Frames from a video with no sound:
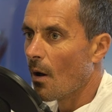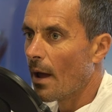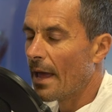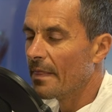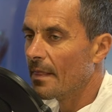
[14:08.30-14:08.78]

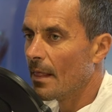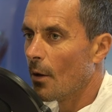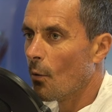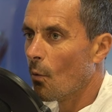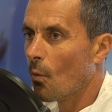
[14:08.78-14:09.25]
And
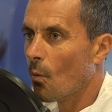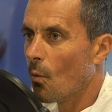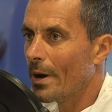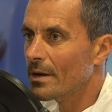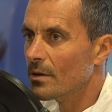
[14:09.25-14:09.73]

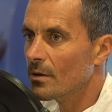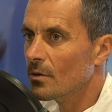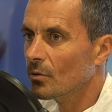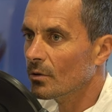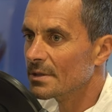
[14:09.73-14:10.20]
when
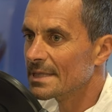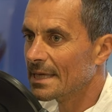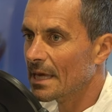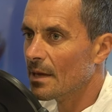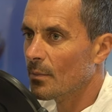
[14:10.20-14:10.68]
you don't
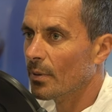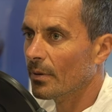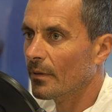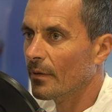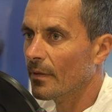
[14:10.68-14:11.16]
skip
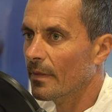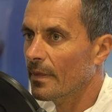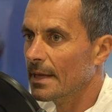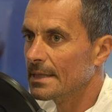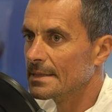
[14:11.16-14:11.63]

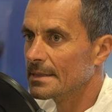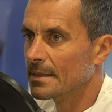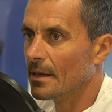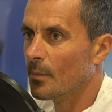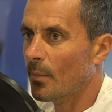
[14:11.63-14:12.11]
this
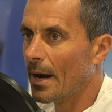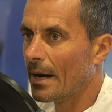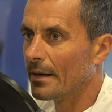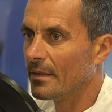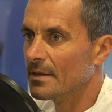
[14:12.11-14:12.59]
uh,
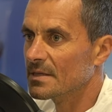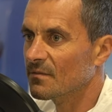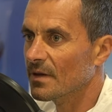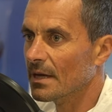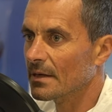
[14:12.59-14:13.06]
part, these
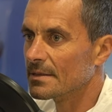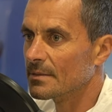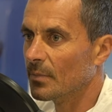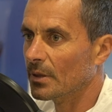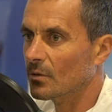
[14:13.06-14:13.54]
fears,
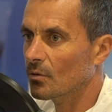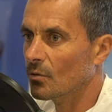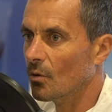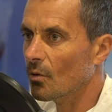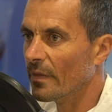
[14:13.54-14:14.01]
but
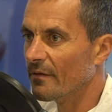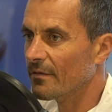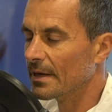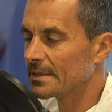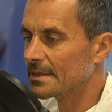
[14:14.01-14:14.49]
you look the
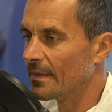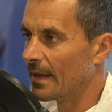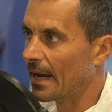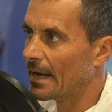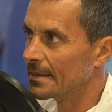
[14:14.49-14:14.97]
fears in
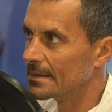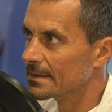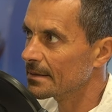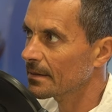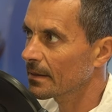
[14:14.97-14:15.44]
the
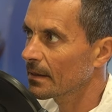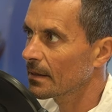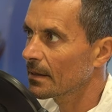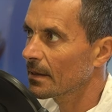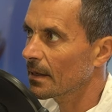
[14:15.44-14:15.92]
eyes,
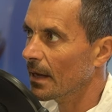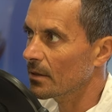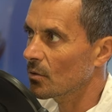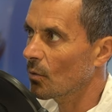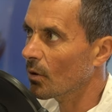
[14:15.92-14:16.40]

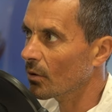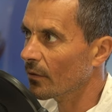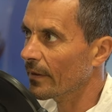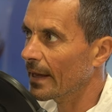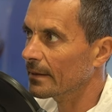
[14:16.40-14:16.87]
and you work
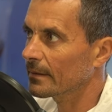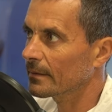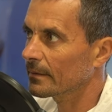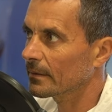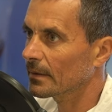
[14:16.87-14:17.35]
on that,
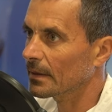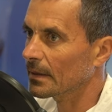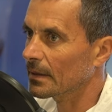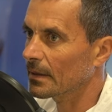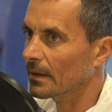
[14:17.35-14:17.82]

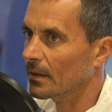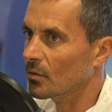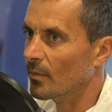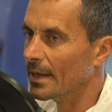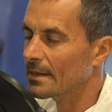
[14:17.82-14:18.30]
and uh,
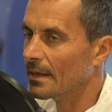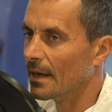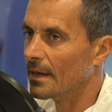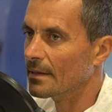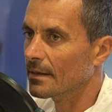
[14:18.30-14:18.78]
you
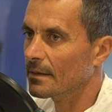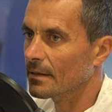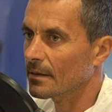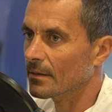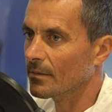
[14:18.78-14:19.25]
meditate,
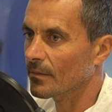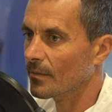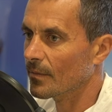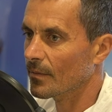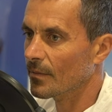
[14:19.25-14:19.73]
and